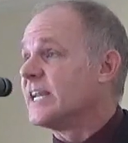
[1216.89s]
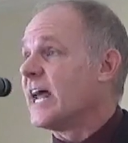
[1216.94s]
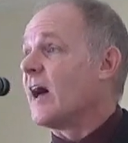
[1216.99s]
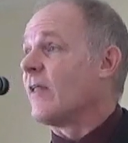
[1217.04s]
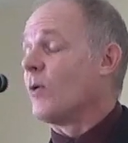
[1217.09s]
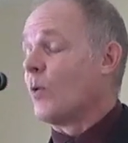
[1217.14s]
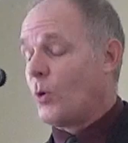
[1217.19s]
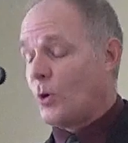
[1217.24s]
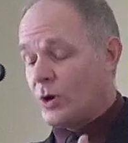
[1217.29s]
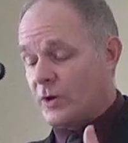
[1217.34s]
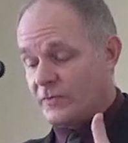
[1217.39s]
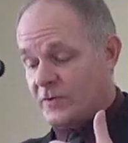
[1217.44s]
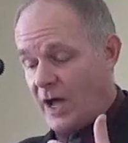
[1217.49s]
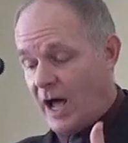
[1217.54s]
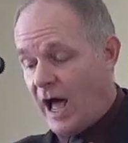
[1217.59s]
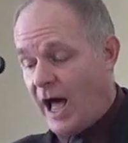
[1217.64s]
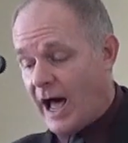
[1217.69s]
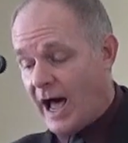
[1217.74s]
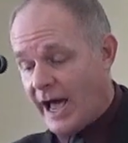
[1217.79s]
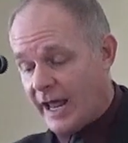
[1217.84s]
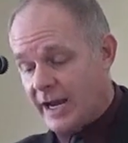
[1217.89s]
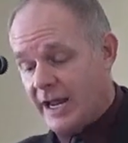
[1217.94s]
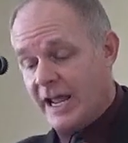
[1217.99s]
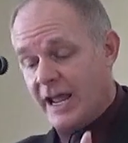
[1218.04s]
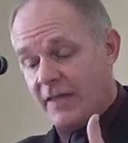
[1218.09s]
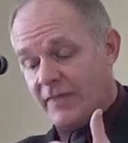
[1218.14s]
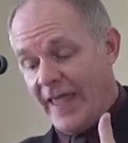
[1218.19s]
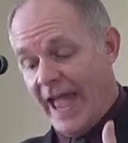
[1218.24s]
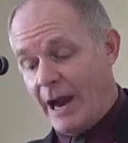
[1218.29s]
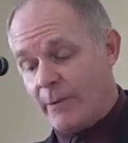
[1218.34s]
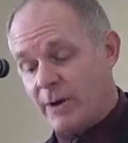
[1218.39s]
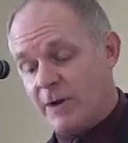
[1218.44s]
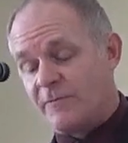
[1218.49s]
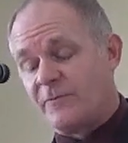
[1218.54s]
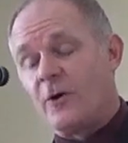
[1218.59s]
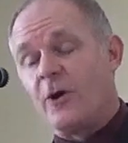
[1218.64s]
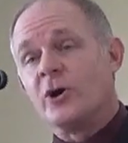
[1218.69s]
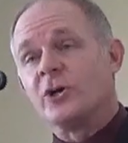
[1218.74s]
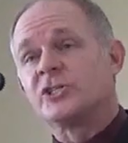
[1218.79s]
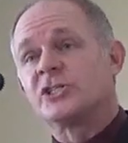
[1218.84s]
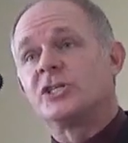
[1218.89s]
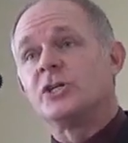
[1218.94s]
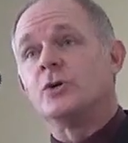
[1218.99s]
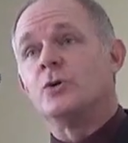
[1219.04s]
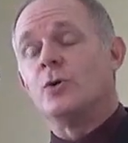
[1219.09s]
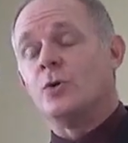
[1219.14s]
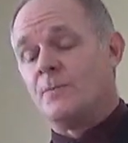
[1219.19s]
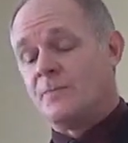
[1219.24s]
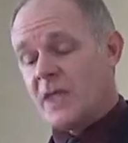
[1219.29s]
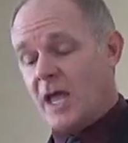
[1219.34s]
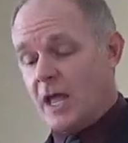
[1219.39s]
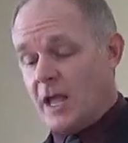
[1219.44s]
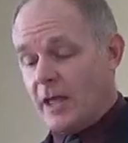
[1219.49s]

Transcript: Now, the Word of God, that refers to